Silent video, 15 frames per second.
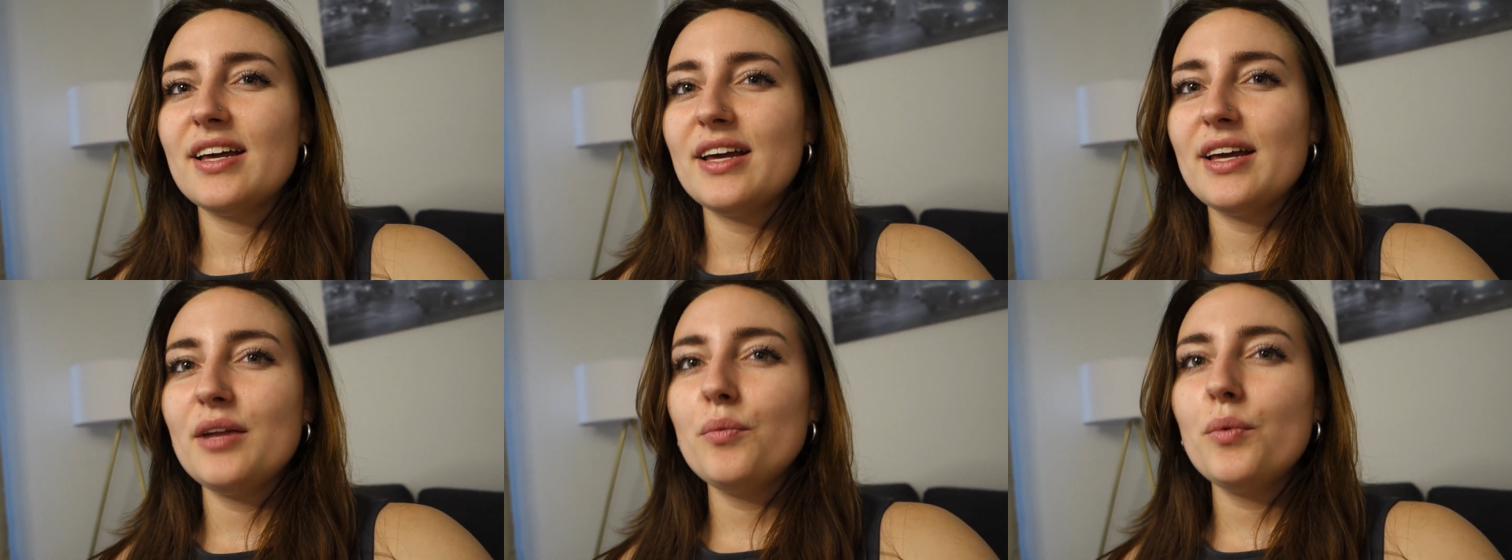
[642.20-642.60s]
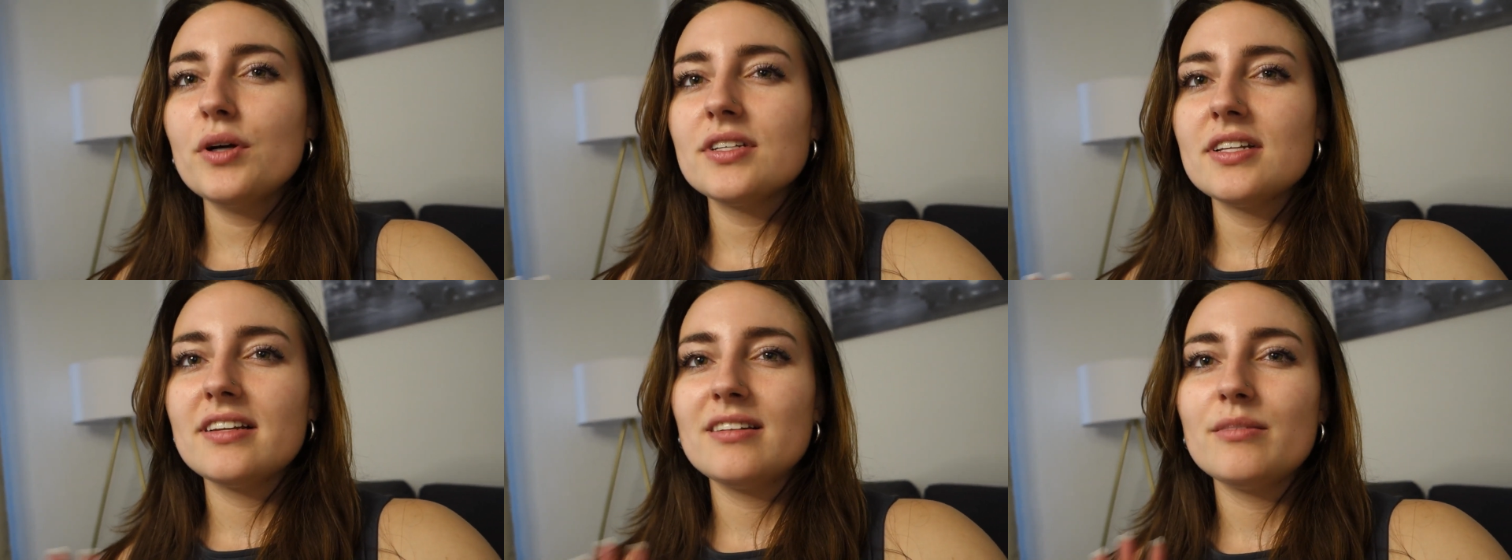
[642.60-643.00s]
it was
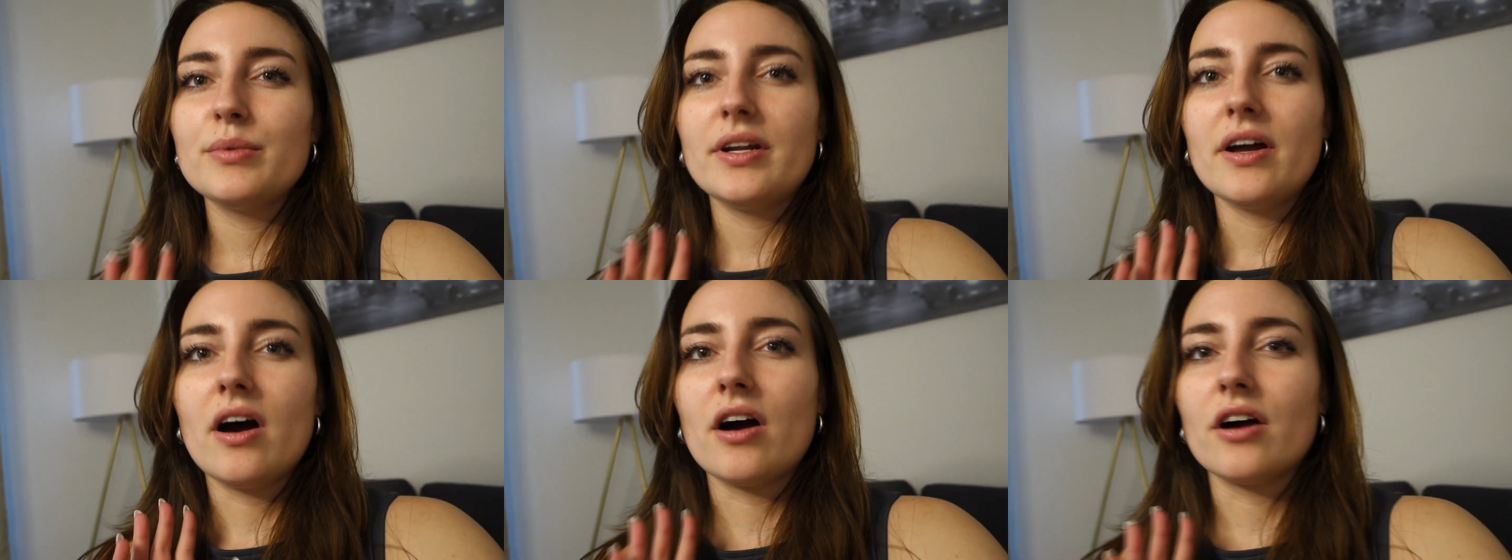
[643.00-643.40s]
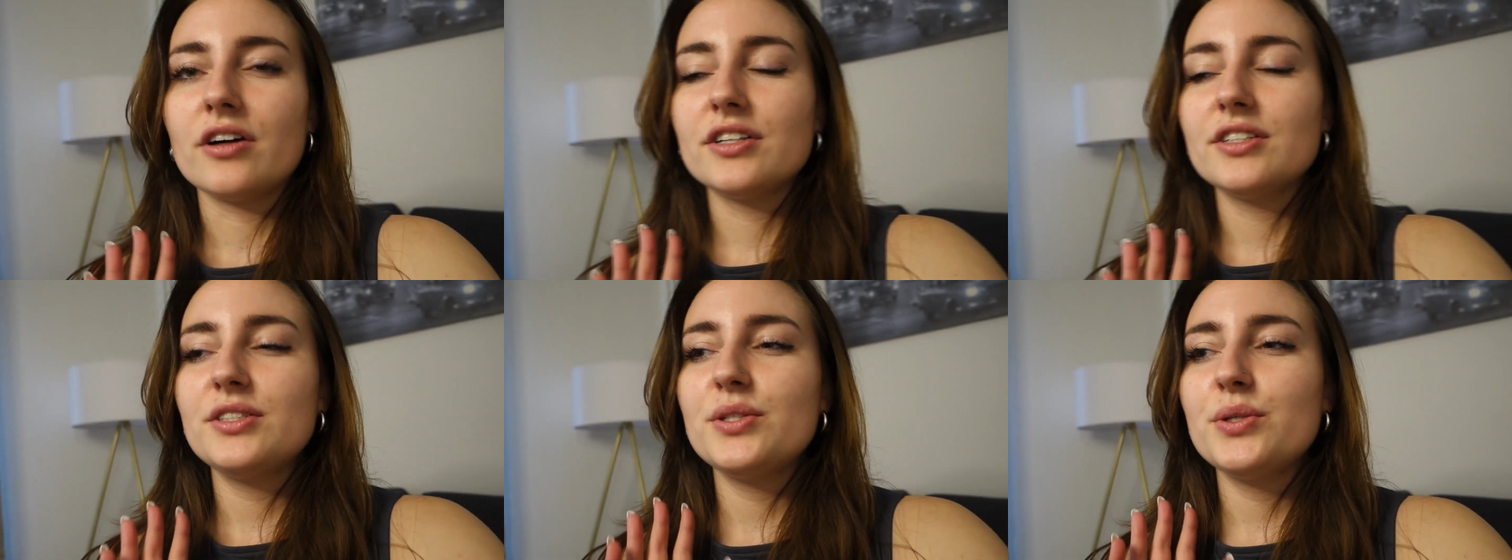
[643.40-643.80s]
a little bit
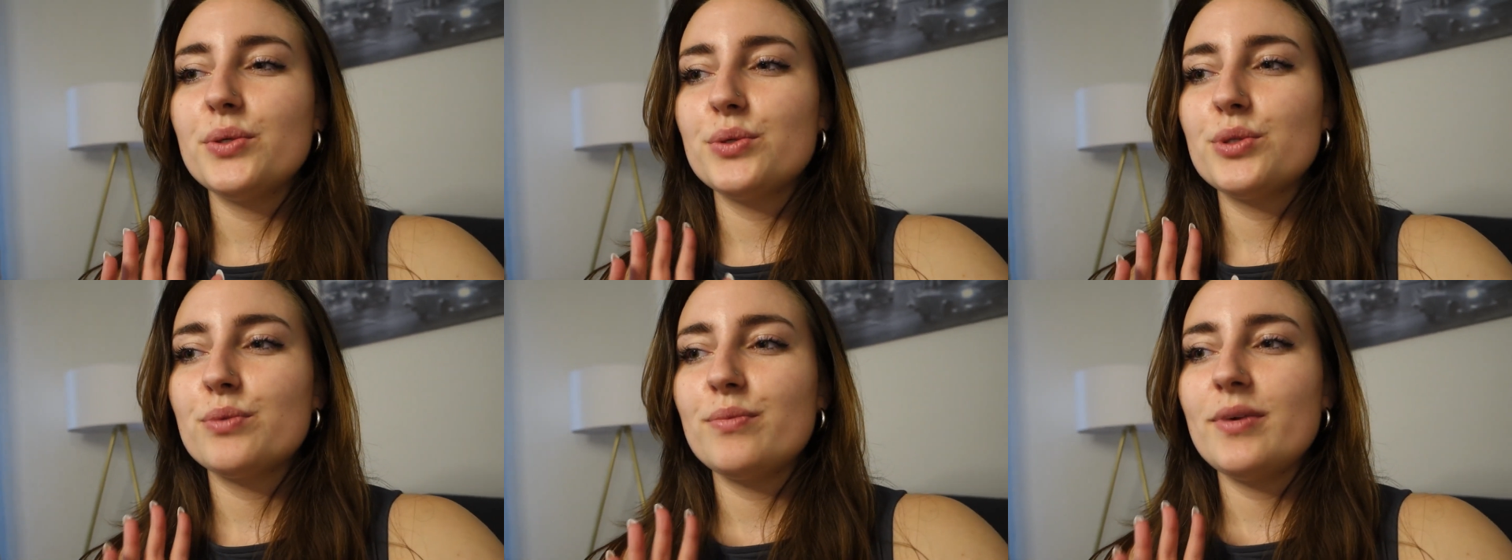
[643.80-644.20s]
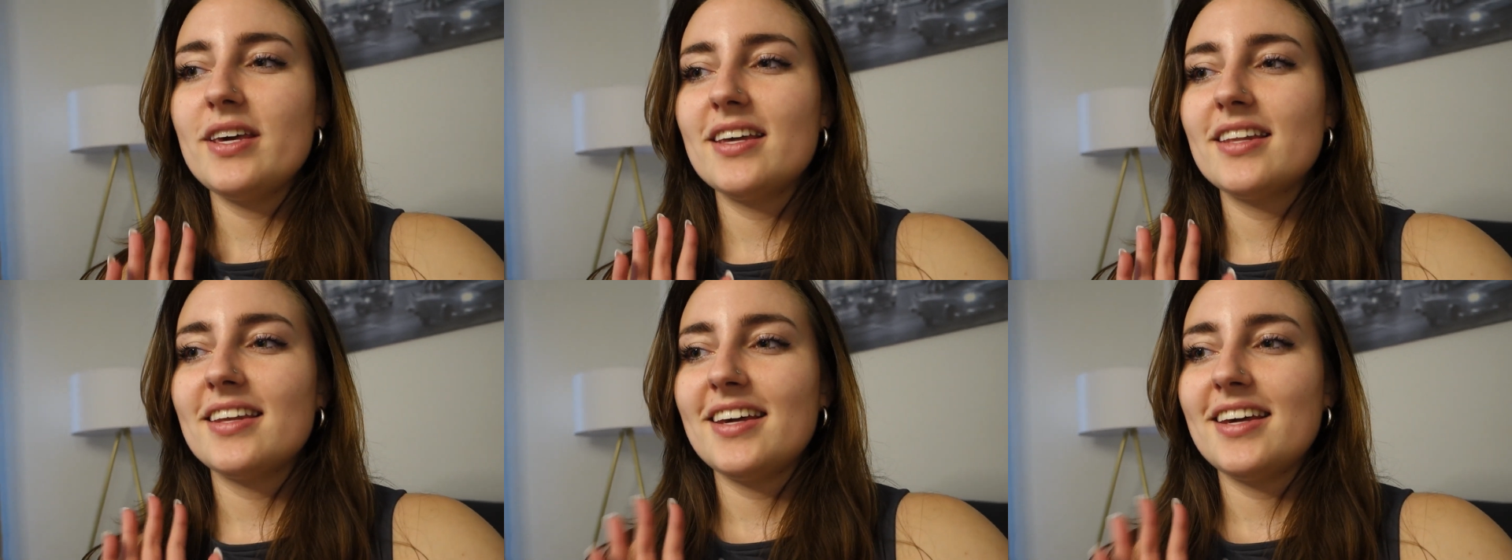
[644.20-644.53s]
hard to speak in